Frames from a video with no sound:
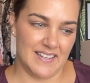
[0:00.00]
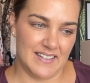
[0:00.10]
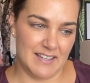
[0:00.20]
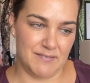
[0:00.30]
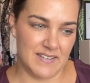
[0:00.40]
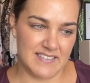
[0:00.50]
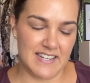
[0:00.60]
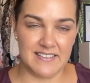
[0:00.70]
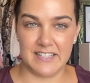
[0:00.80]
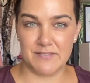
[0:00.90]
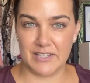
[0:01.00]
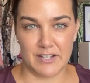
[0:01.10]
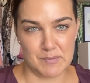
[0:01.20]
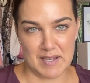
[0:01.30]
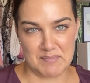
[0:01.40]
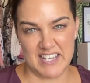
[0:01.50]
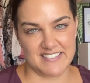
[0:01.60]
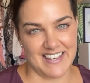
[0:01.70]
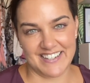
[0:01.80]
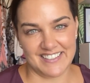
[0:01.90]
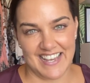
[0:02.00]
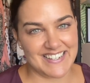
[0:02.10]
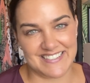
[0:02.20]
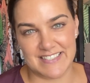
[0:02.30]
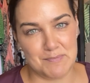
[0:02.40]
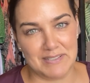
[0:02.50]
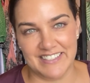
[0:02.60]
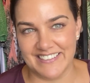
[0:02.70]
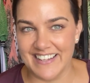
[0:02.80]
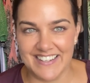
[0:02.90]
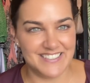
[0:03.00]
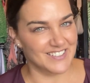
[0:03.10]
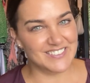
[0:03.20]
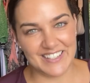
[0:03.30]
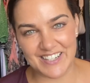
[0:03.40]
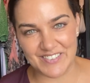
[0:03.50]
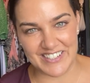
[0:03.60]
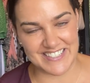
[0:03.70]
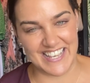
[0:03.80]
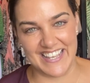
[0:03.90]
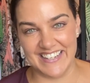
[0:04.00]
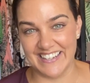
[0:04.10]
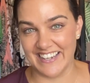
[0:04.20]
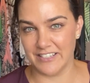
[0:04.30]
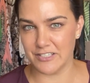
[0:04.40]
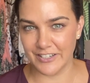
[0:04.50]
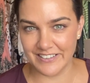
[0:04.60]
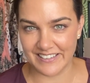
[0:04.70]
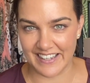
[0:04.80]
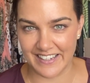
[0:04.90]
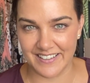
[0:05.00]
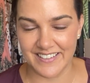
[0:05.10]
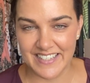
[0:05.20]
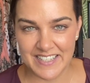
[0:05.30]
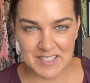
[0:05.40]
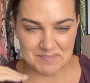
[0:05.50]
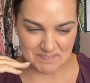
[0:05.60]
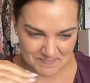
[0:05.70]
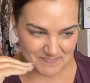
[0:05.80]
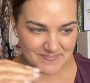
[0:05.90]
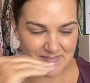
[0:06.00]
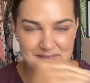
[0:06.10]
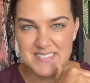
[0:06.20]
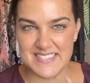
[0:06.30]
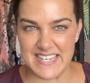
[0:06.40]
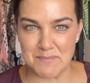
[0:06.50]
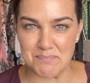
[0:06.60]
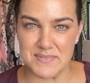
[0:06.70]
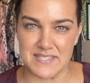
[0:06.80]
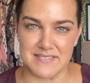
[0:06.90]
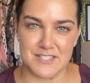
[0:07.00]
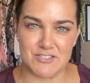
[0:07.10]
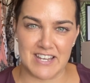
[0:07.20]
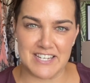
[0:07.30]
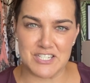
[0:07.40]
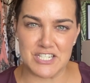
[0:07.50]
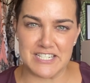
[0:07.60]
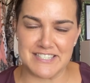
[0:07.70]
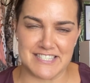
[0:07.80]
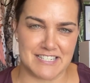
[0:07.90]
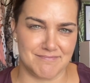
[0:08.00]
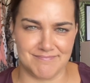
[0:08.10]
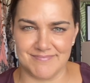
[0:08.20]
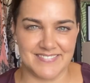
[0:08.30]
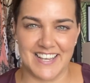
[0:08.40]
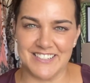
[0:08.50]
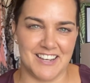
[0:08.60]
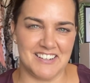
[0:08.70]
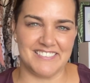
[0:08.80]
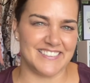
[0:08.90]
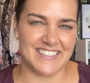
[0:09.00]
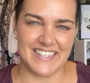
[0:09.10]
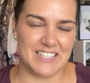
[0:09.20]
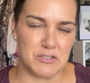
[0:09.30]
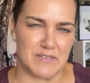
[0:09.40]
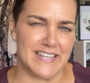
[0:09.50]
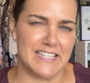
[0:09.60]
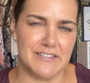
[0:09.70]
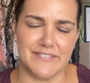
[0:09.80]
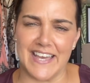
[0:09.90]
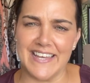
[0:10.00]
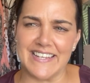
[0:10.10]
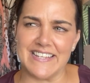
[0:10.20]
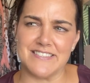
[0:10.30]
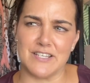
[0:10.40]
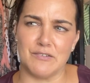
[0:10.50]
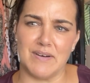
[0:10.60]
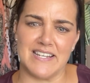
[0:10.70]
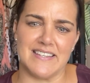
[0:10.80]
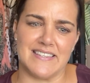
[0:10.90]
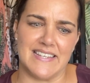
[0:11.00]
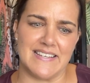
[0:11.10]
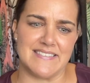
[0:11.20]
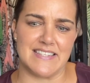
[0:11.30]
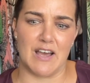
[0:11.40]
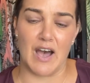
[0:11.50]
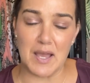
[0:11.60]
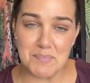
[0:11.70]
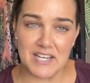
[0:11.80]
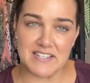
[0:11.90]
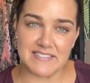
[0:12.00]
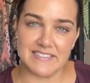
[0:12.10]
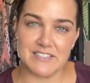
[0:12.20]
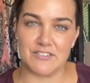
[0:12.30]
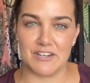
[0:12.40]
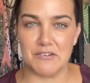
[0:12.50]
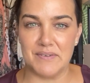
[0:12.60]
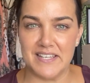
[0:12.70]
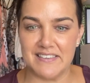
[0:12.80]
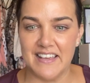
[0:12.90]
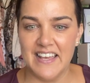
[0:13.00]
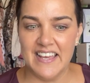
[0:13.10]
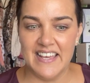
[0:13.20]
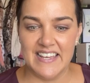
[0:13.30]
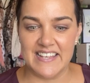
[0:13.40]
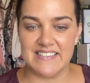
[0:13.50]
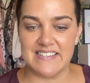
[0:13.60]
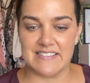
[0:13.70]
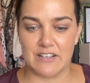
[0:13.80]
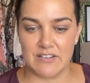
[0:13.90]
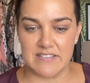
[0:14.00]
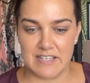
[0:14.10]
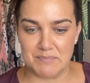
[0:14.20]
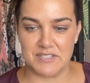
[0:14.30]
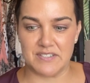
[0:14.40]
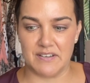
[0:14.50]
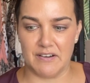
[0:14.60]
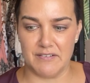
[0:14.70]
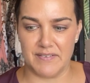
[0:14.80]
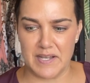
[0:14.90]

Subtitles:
there's anything you've learned about me, is I don't like discipline and I don't like routine and I don't like steps and strategies and I don't enjoy any of that. And so one of the things that I personally struggle with is this concept of